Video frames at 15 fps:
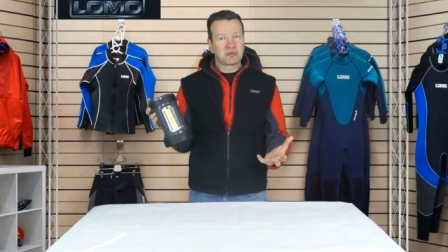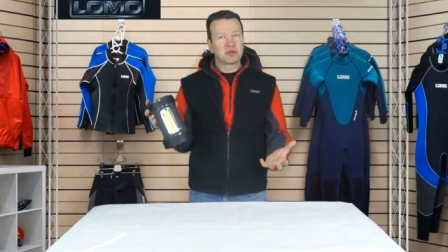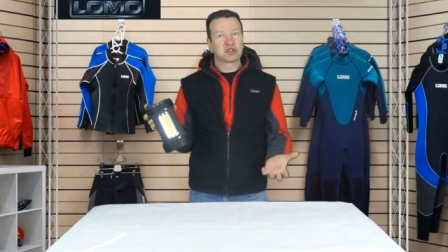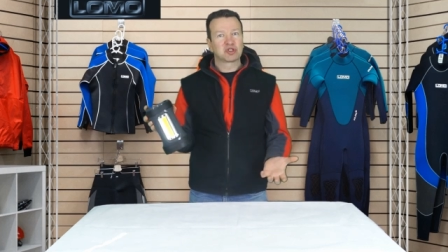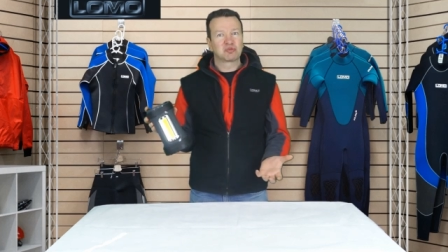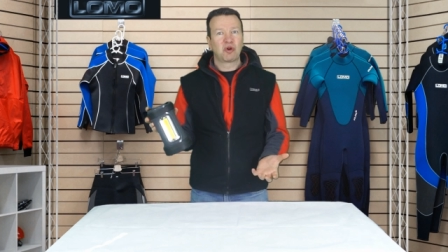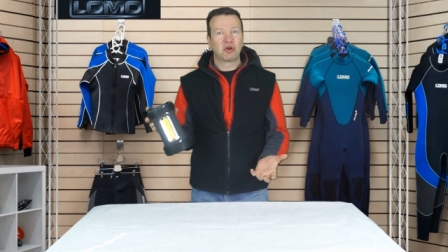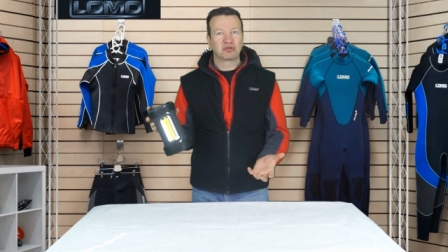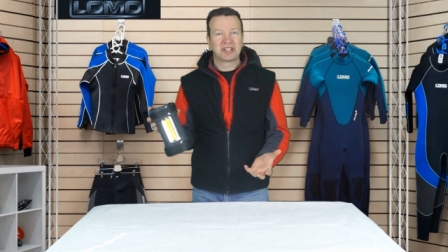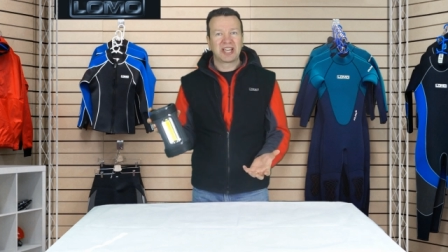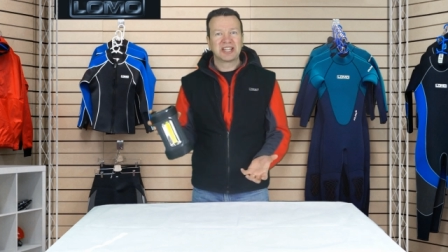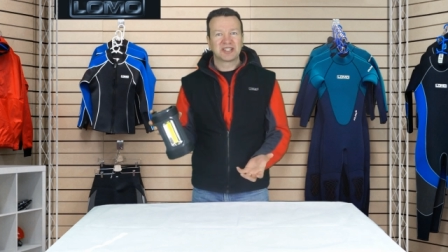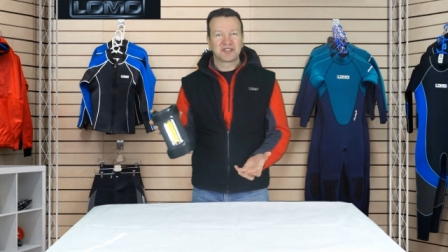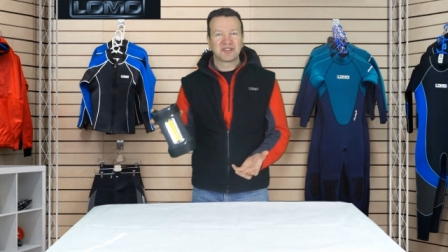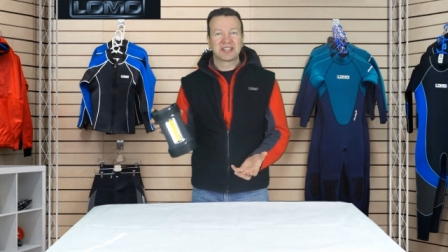most small
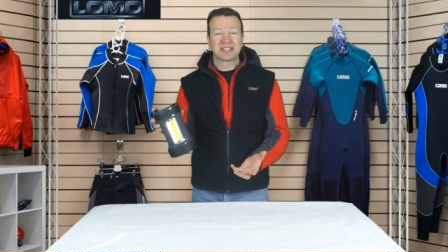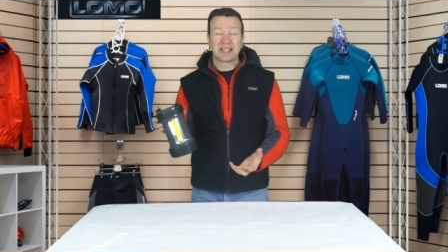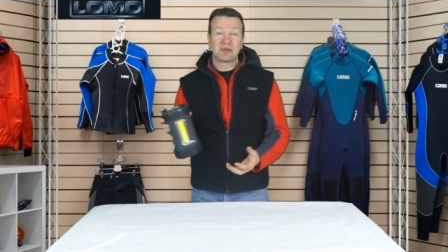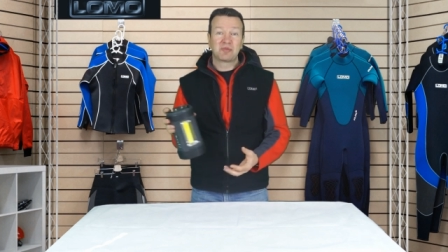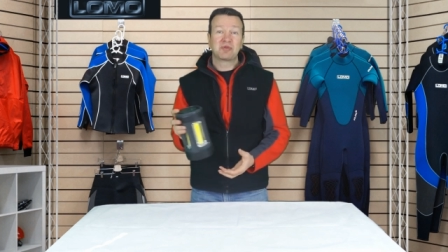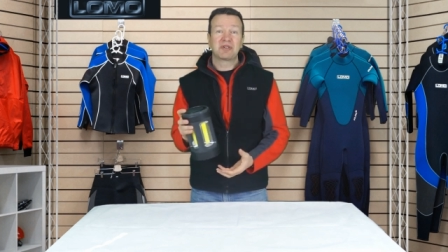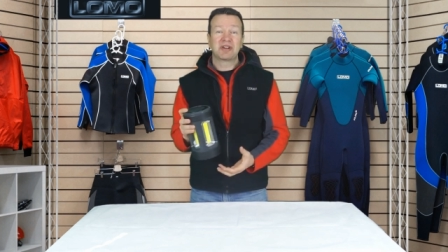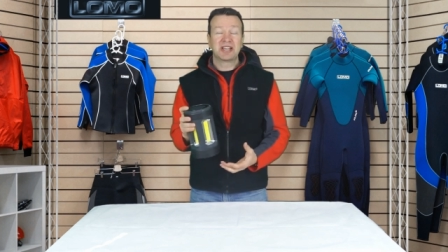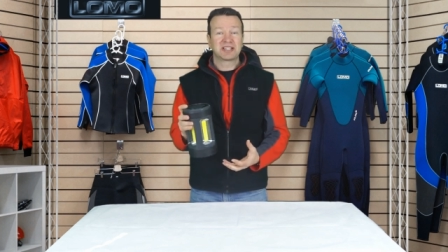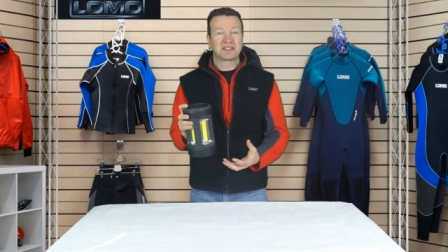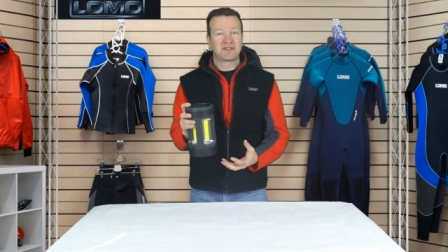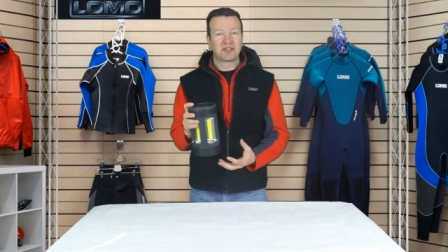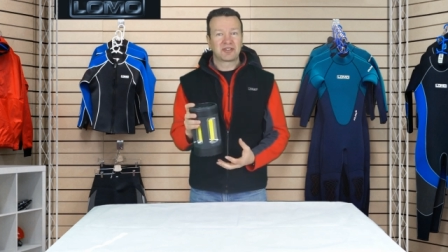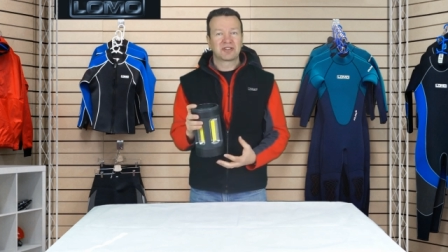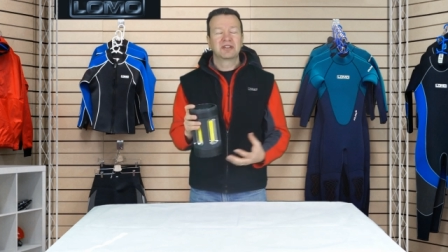tents, for example. It's
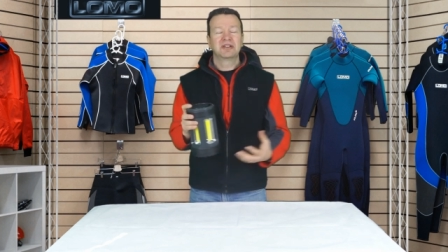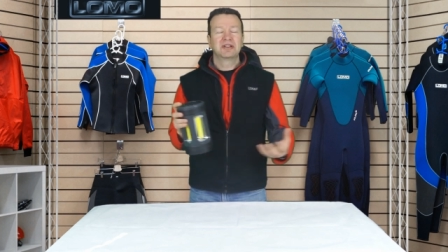for